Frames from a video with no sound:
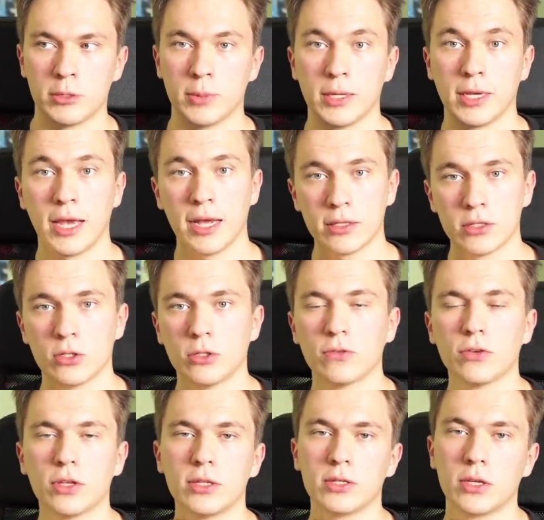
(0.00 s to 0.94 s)
been canceled
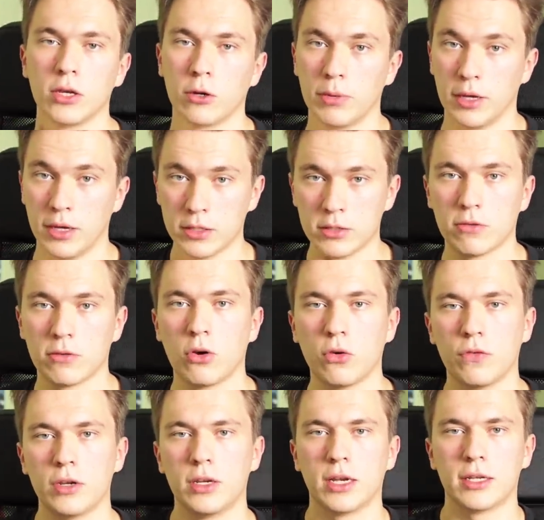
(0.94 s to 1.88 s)
for this year because of
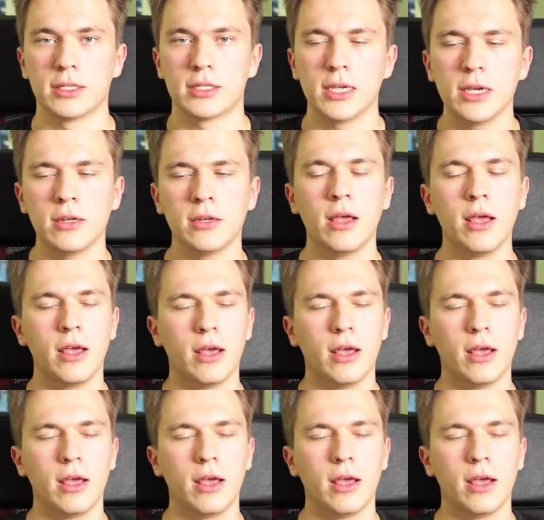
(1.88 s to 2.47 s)
COVID-19.